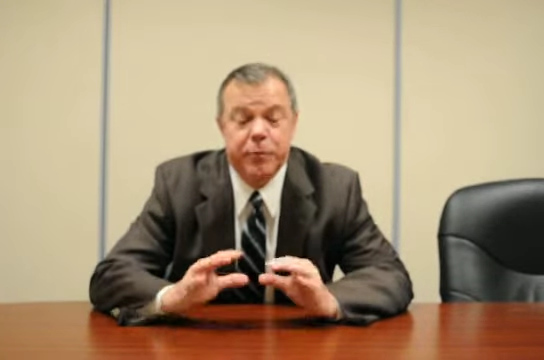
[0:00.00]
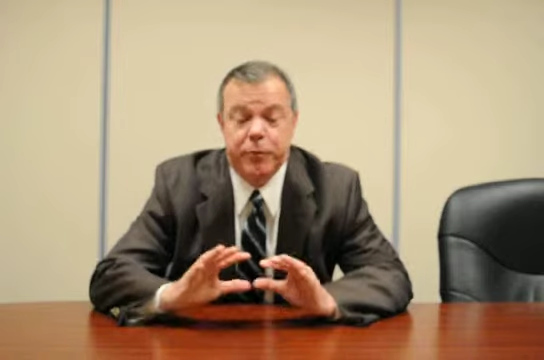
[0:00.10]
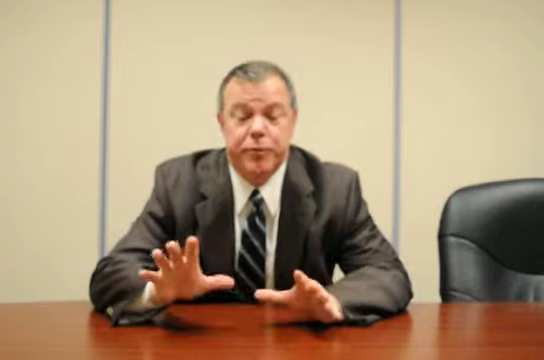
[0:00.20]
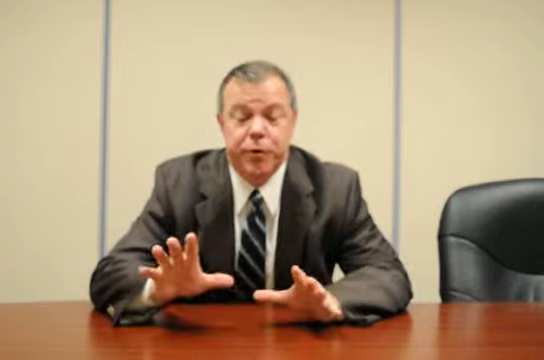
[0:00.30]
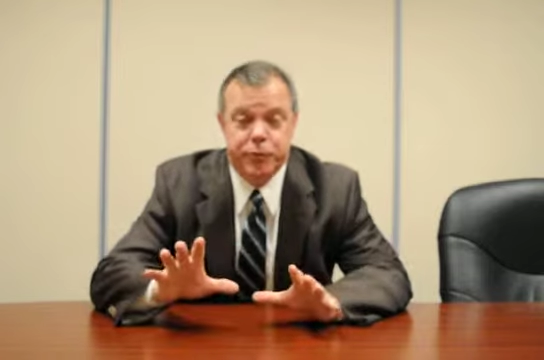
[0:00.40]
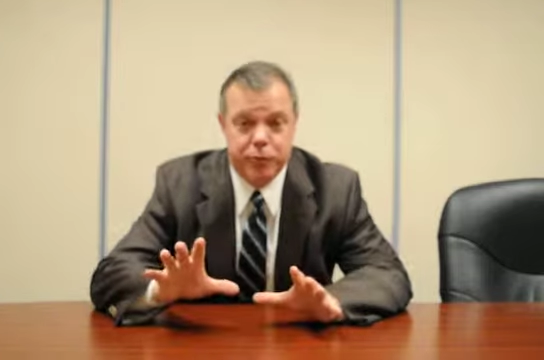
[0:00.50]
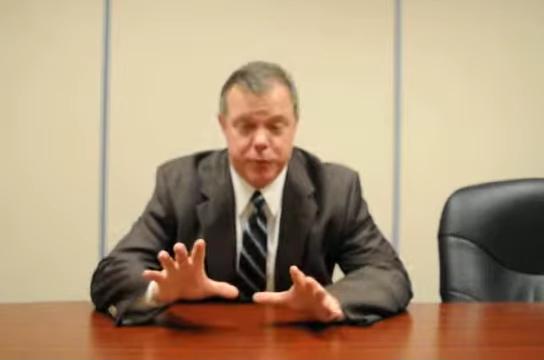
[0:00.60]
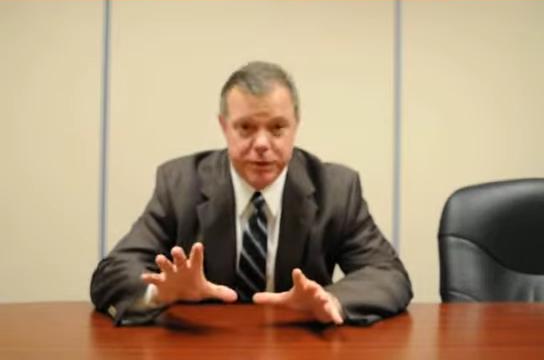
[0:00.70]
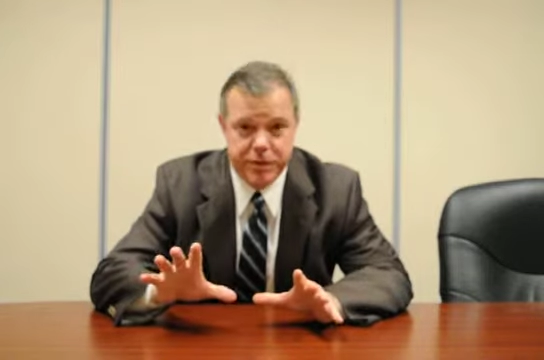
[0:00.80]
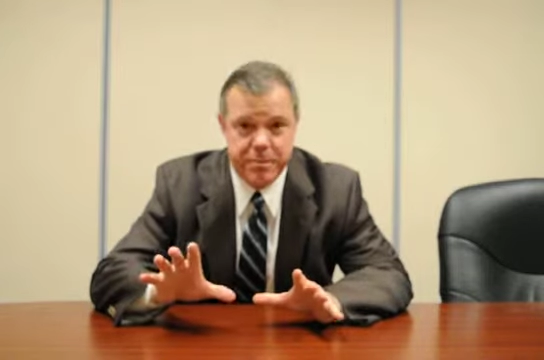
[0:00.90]
so
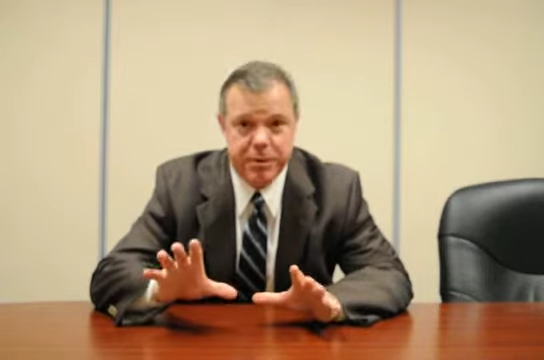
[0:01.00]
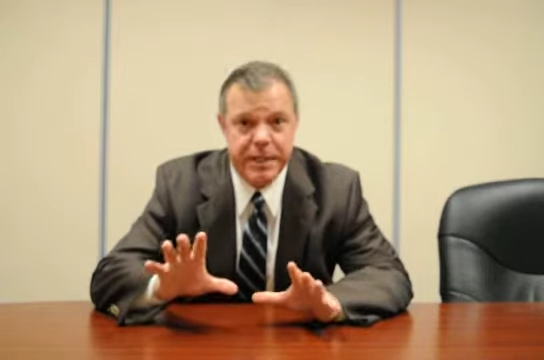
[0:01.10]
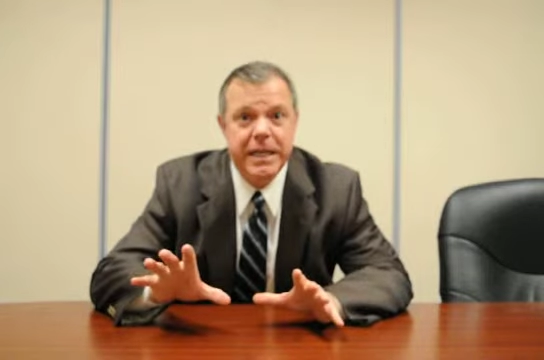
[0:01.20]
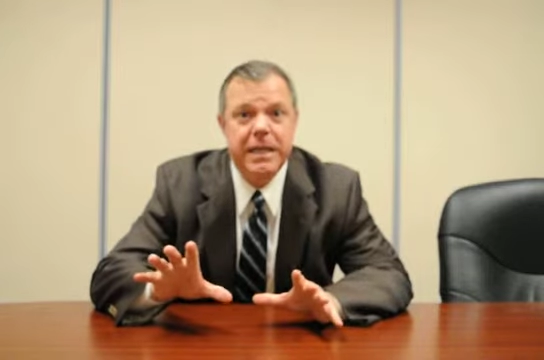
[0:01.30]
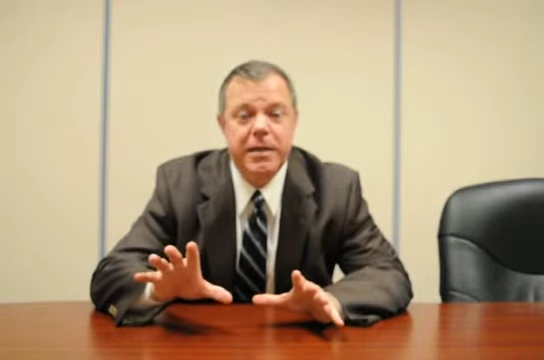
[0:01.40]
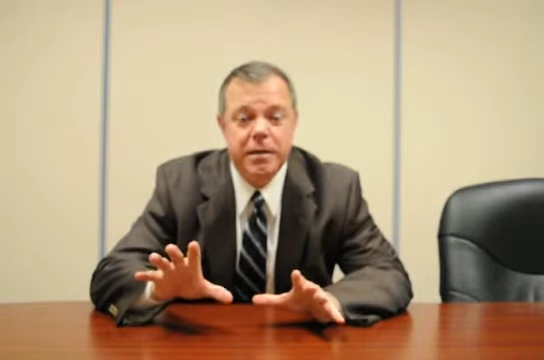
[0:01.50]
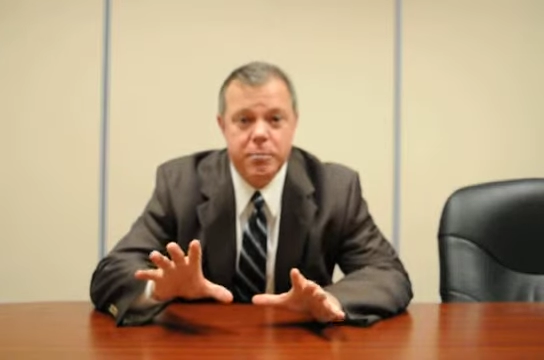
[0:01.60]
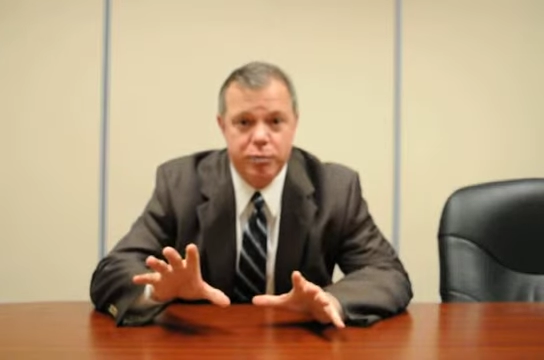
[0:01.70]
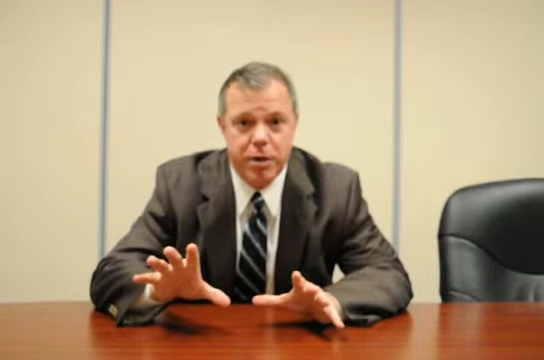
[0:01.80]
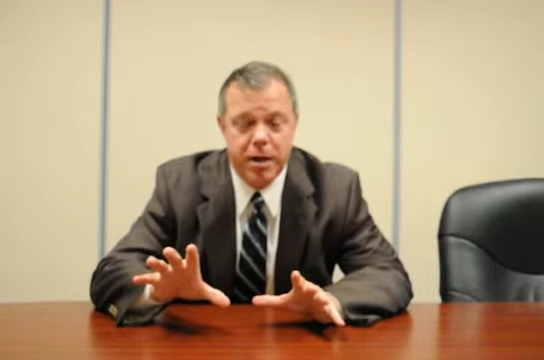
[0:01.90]
for example, any
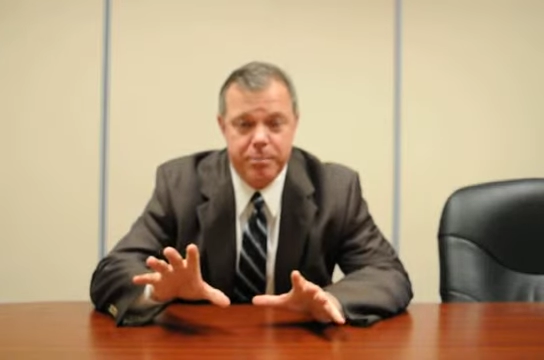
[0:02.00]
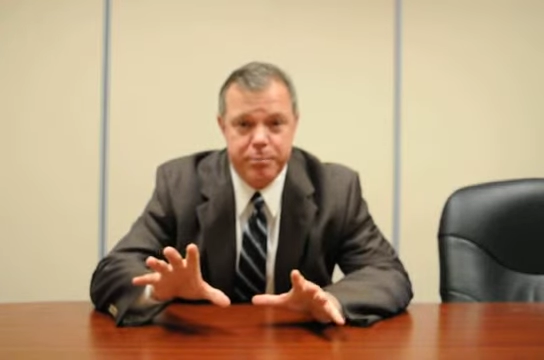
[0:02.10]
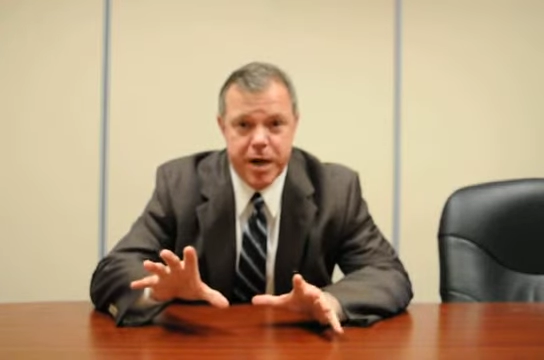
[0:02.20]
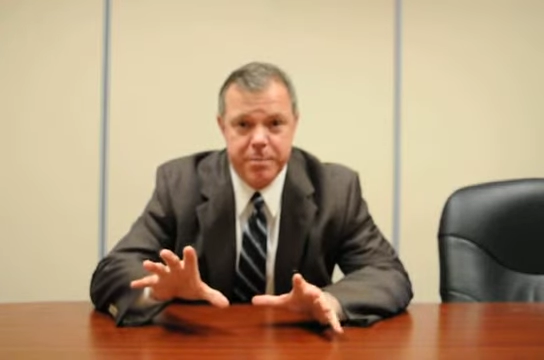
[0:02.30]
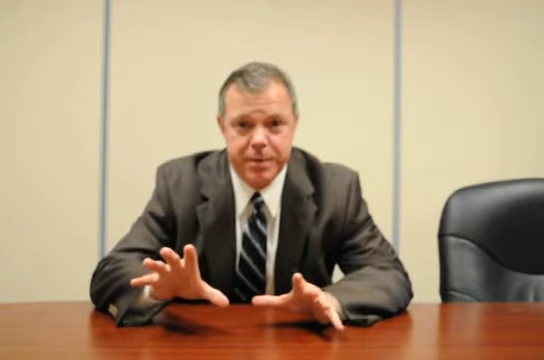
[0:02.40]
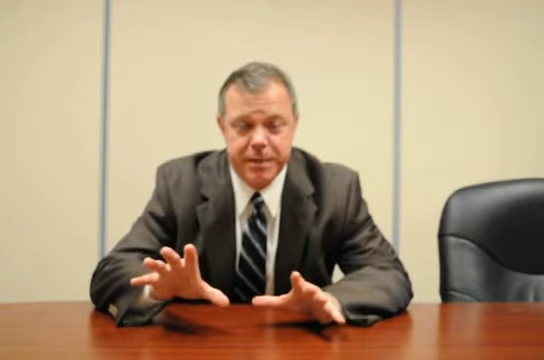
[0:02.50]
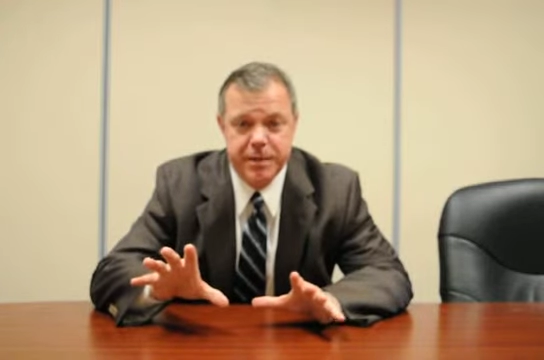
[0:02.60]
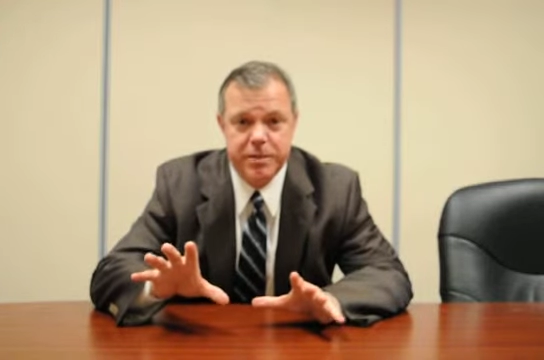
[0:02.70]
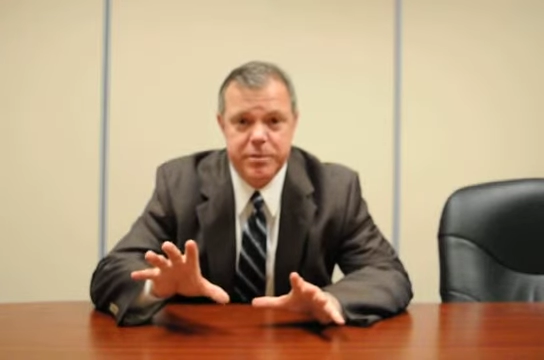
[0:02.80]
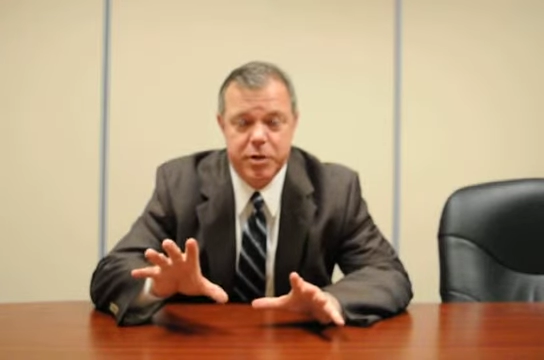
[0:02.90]
property that
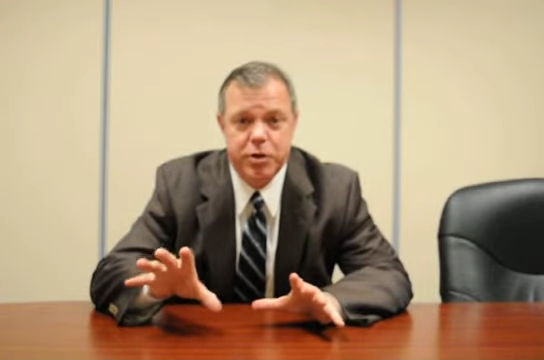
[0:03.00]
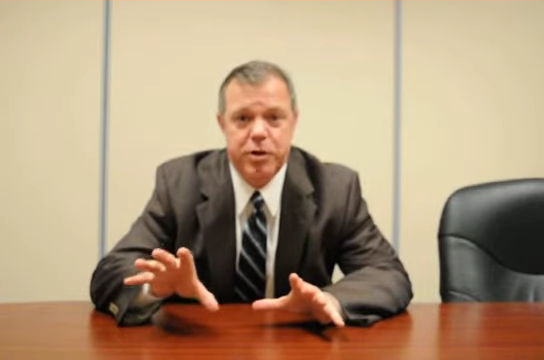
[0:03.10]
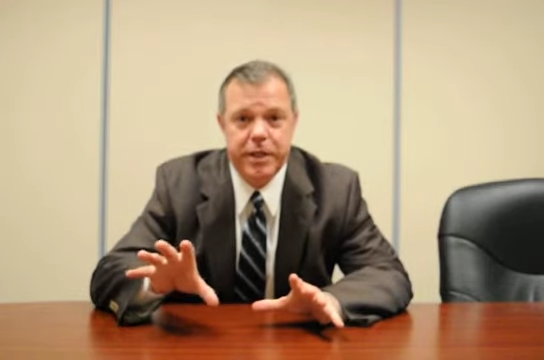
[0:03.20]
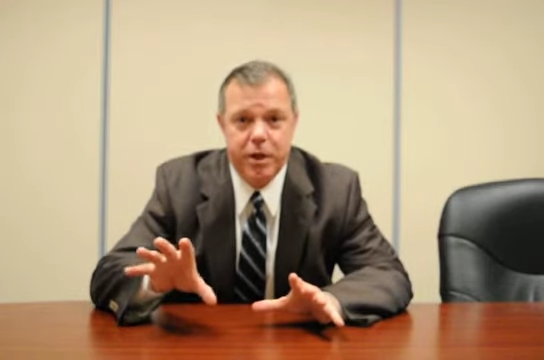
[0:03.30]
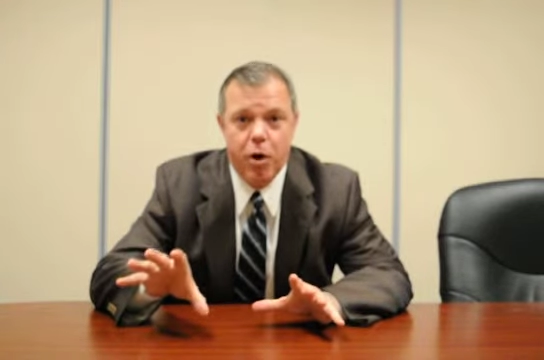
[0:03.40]
is currently